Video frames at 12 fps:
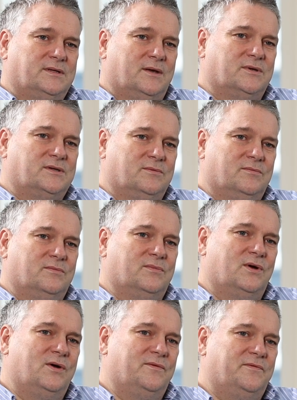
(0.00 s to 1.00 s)
There was some
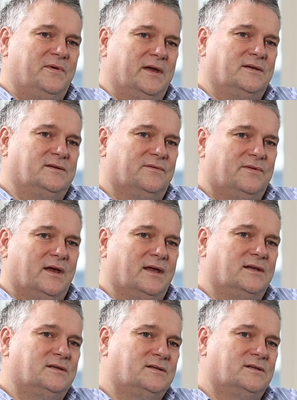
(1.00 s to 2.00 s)

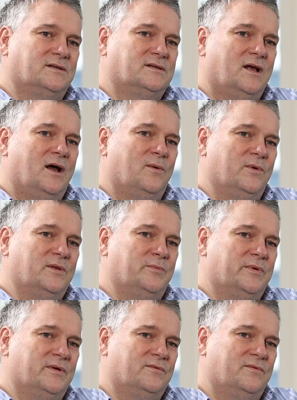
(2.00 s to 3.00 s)
face-to-face to start with,
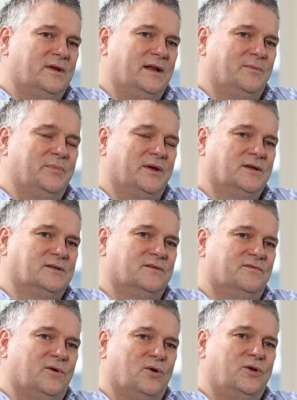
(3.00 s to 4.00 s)
but really because of
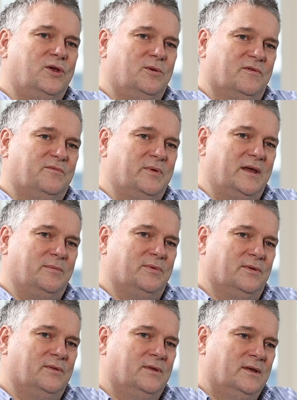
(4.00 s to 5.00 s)
the volume of
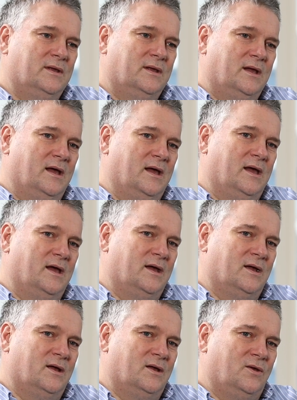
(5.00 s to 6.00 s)
people,
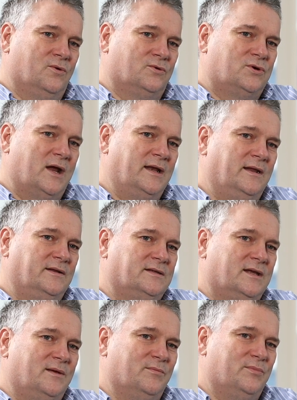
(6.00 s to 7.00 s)
your training
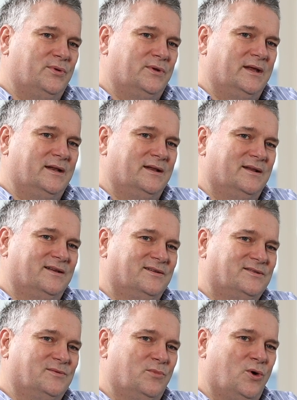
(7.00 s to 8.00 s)
team put in
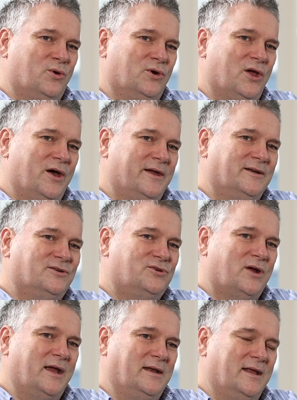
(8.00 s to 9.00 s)
some online
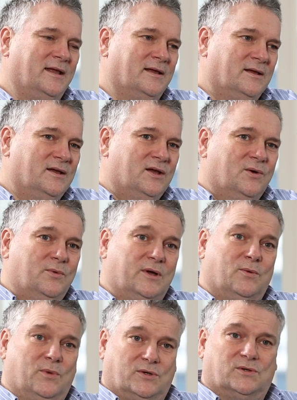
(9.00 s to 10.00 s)
training,
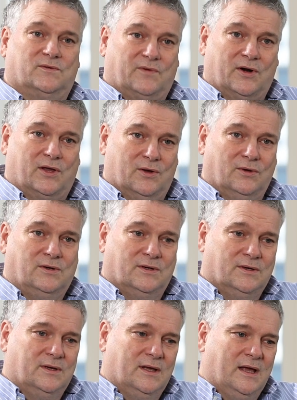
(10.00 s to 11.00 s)
which was very good,
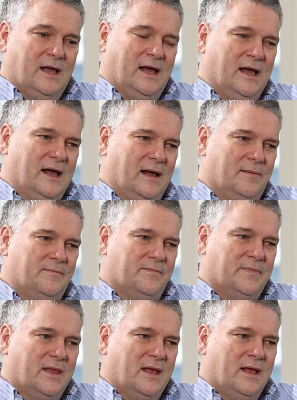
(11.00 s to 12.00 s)

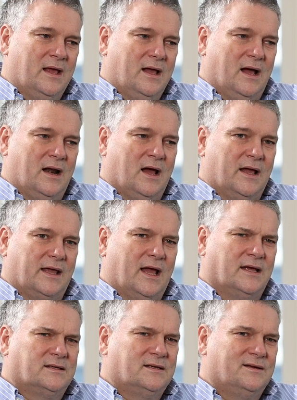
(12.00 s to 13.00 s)
and I
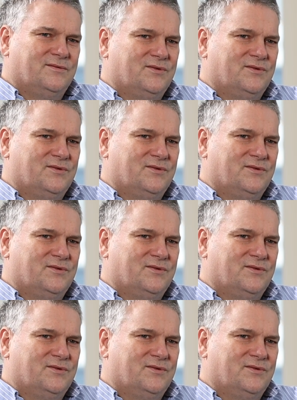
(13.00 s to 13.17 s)
guess